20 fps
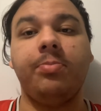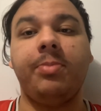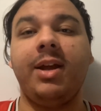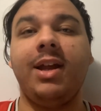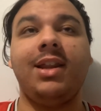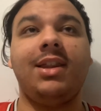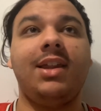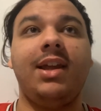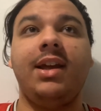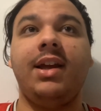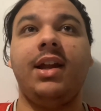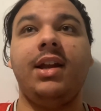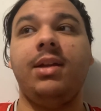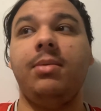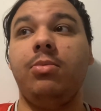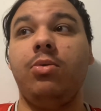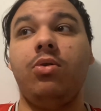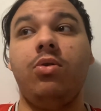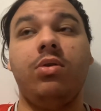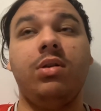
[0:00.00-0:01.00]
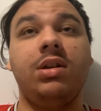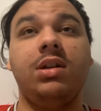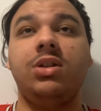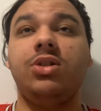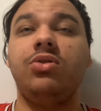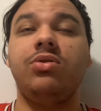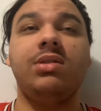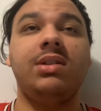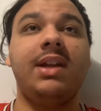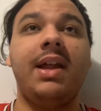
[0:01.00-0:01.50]
be a thing anymore. It
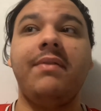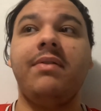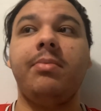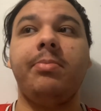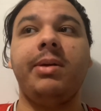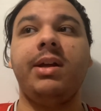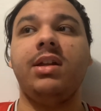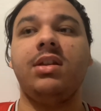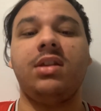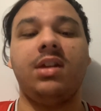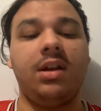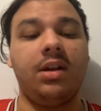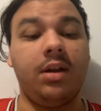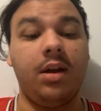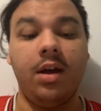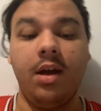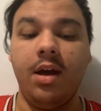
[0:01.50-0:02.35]
should never be a thing.